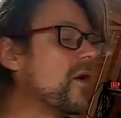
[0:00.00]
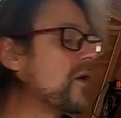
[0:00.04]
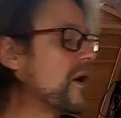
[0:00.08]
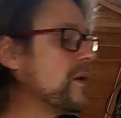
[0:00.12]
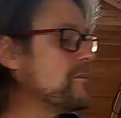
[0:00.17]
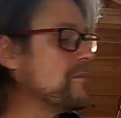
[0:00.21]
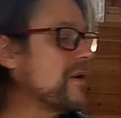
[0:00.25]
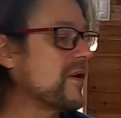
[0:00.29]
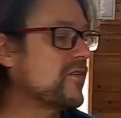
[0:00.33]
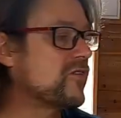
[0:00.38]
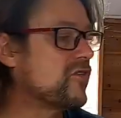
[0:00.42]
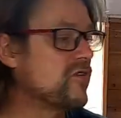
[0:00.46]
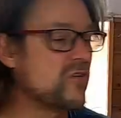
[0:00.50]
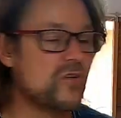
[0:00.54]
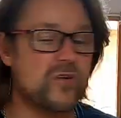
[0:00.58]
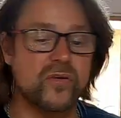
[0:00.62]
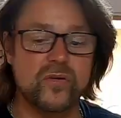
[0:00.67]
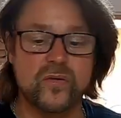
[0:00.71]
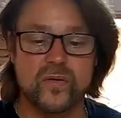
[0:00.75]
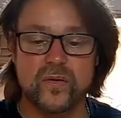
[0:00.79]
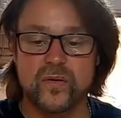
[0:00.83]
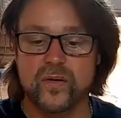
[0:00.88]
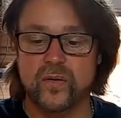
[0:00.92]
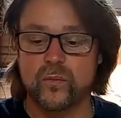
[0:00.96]
I'll get back to
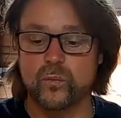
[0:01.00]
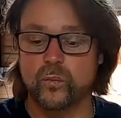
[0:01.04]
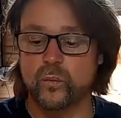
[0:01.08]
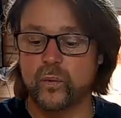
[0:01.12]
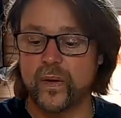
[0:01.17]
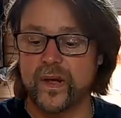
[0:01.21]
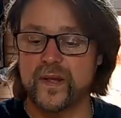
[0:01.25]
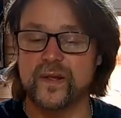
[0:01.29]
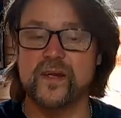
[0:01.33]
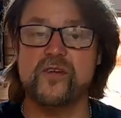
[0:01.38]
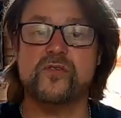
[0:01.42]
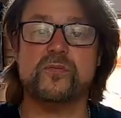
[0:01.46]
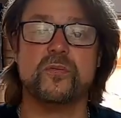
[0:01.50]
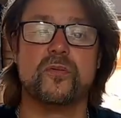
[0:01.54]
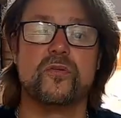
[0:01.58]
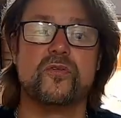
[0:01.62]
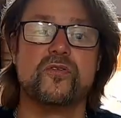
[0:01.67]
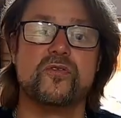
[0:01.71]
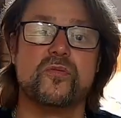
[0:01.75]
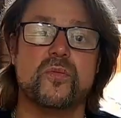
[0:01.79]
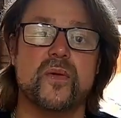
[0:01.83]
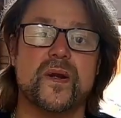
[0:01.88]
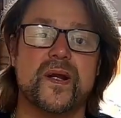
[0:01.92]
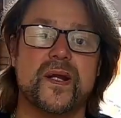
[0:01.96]
you when this brew
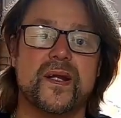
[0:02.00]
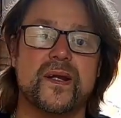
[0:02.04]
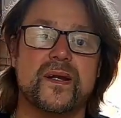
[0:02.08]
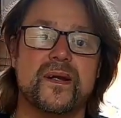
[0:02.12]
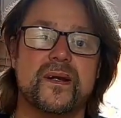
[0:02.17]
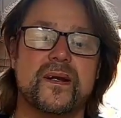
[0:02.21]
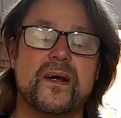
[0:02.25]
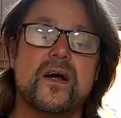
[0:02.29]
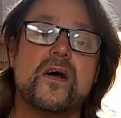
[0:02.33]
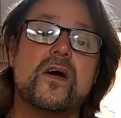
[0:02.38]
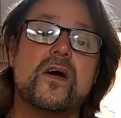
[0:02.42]
is ready.